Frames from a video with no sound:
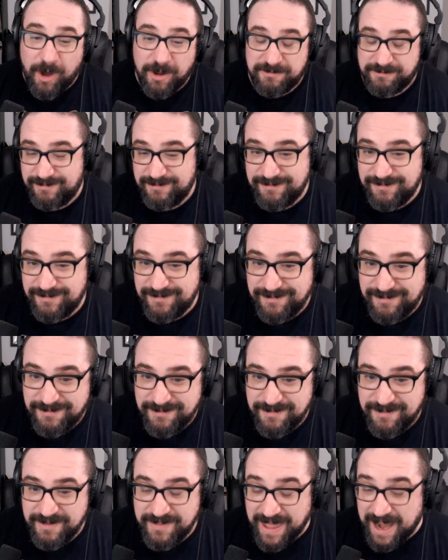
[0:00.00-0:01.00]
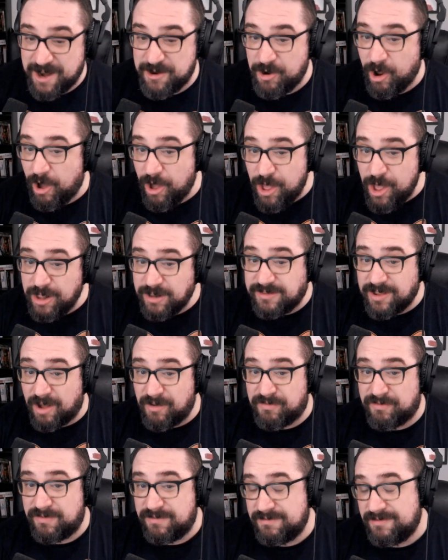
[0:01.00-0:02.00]
one that I'd not heard
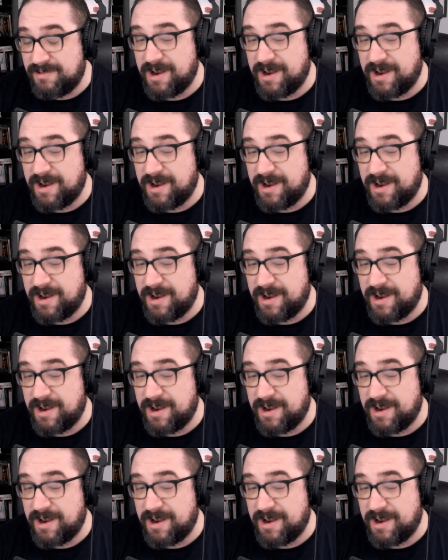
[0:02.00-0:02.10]
of.